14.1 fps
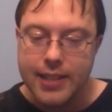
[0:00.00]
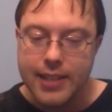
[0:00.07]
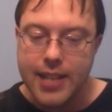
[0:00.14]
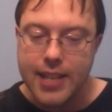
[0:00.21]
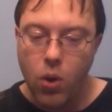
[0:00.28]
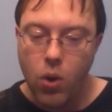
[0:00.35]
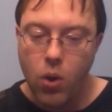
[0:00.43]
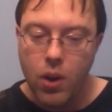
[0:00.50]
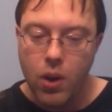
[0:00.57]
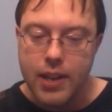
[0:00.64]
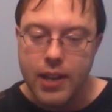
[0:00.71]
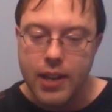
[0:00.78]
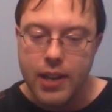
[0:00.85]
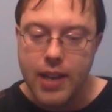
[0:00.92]
single
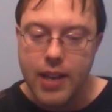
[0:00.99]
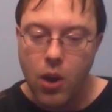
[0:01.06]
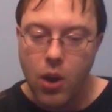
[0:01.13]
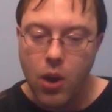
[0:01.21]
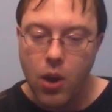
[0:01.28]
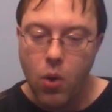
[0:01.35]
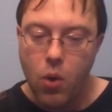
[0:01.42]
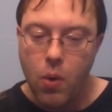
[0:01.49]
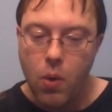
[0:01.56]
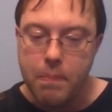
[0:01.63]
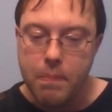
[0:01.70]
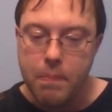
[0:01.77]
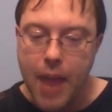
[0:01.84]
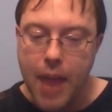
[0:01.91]
yellow
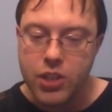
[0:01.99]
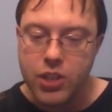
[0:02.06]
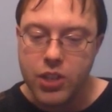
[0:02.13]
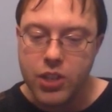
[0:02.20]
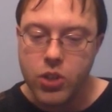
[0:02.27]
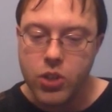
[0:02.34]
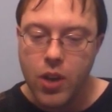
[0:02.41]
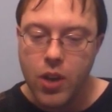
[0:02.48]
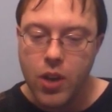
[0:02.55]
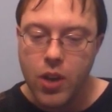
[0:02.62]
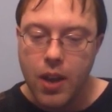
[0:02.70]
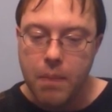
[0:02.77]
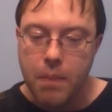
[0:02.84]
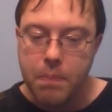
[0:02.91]
match
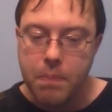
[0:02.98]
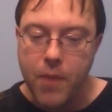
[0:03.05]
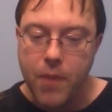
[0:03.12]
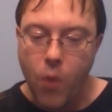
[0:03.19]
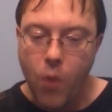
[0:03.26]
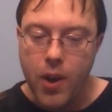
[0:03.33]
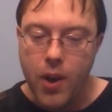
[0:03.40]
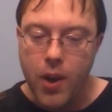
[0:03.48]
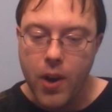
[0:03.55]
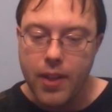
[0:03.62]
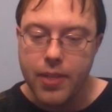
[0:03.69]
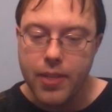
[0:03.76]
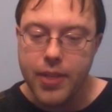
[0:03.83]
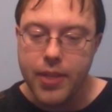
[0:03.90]
before
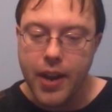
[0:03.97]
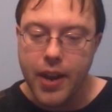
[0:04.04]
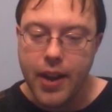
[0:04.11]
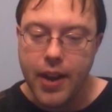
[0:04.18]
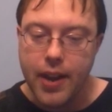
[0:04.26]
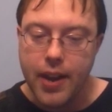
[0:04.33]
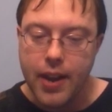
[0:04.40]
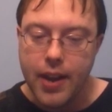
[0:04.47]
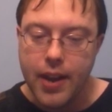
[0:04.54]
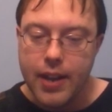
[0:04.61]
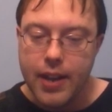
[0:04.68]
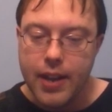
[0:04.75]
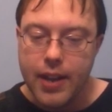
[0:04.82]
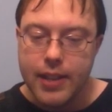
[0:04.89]
the
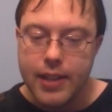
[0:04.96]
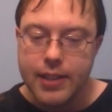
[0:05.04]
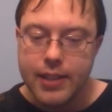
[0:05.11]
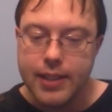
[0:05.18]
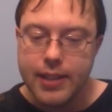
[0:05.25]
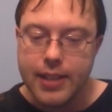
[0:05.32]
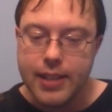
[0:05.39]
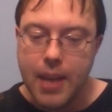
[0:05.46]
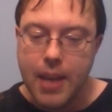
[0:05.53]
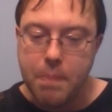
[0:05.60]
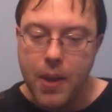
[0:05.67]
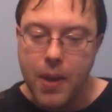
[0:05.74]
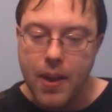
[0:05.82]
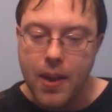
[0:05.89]
skip
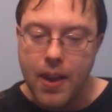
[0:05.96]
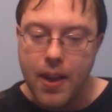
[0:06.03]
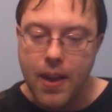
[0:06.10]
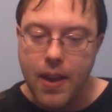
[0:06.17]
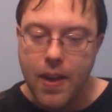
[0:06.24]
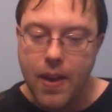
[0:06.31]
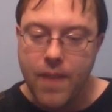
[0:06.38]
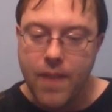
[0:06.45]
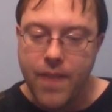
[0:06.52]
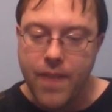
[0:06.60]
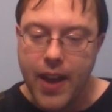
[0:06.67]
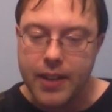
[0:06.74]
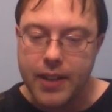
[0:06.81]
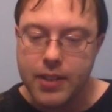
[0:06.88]

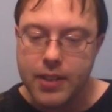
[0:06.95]
effect.